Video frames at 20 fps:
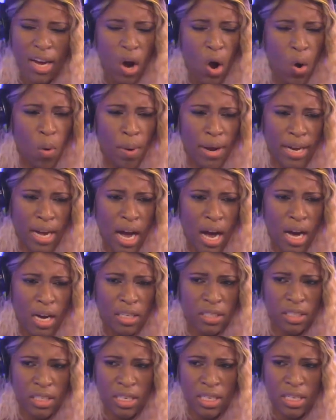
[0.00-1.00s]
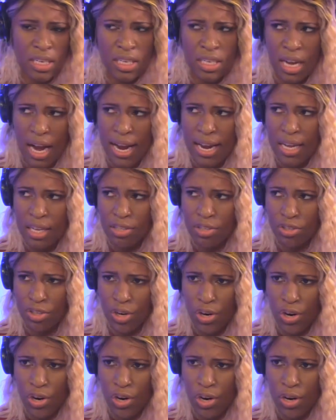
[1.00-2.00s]
oh my gosh, DC Titans
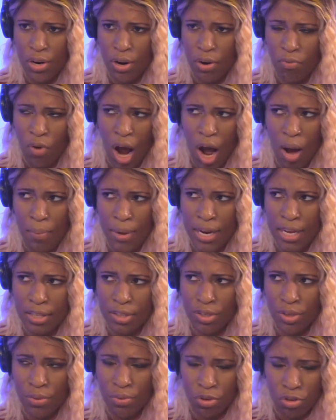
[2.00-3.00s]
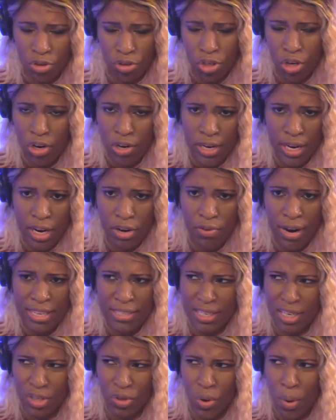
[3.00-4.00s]
turned Dick
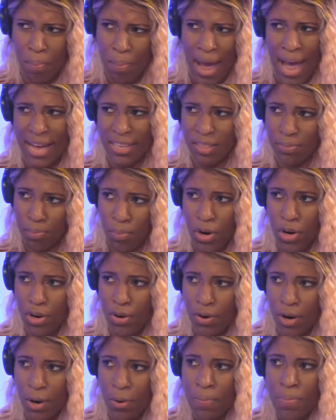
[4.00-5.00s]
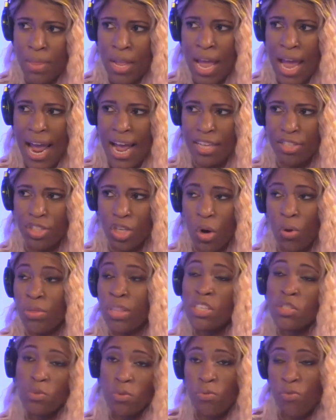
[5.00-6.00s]
Grayson into a mass murderer. And so
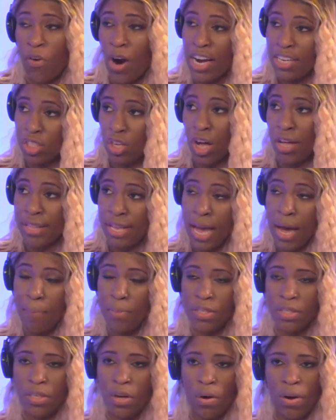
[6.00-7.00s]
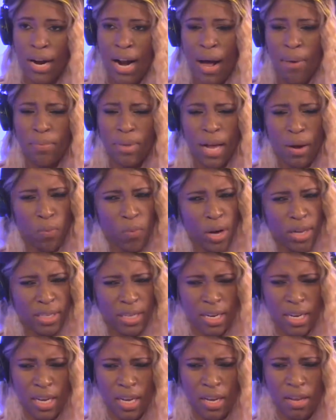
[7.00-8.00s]
this was before I saw the episode, and I'm like, what
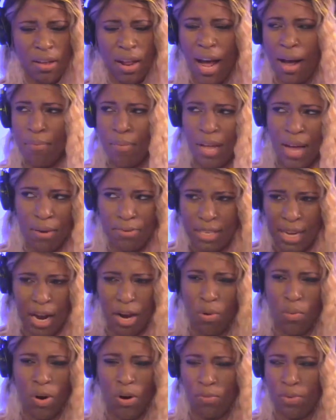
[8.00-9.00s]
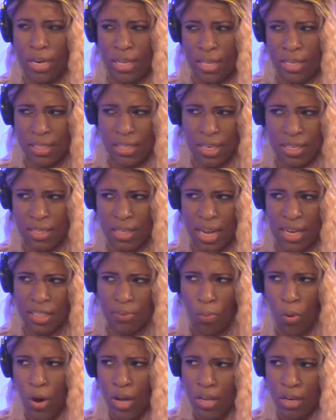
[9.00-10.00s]
did he? I mean, I was like, I don't want to read this because, like,
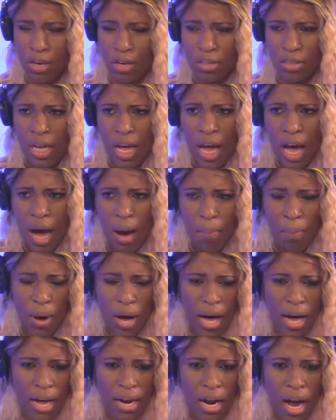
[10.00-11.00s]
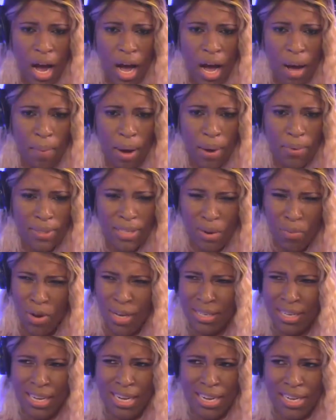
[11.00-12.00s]
spoilers. Yeah, yeah. But I was like,
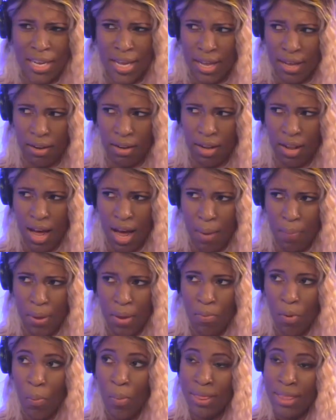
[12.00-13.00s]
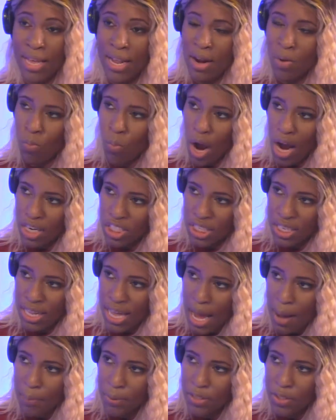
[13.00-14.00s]
what, did he kill a lot of people? But then in watching
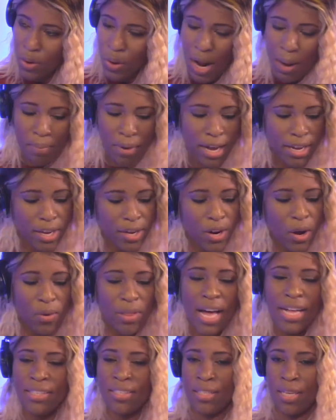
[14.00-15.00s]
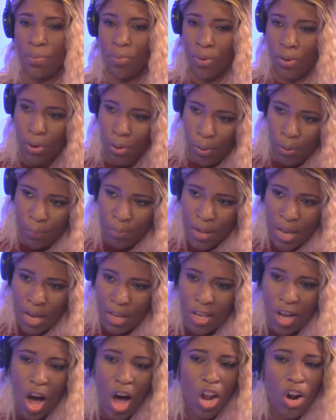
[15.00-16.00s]
the episode, I'm like, you know, that's typical.
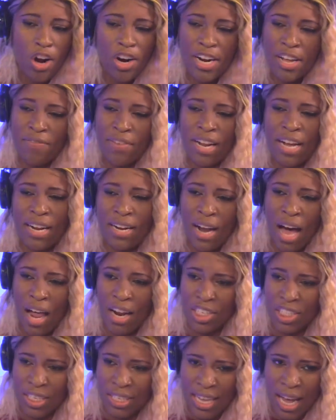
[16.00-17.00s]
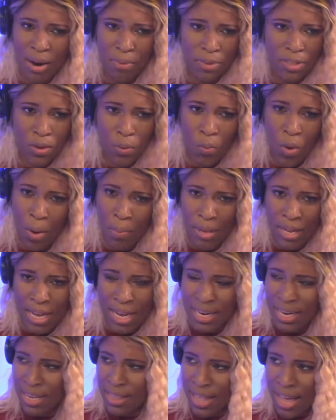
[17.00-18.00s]
Y'all aren't even acknowledging that it was the woman
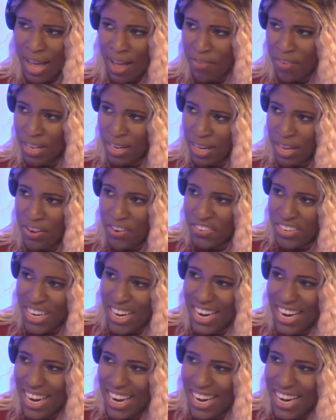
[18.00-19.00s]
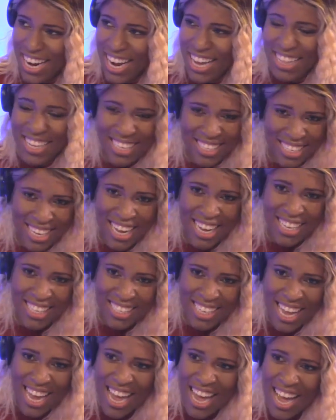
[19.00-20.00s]
that did the heavy lifting in the sense
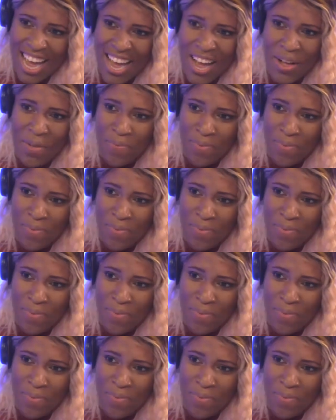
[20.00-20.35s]
that's real. That's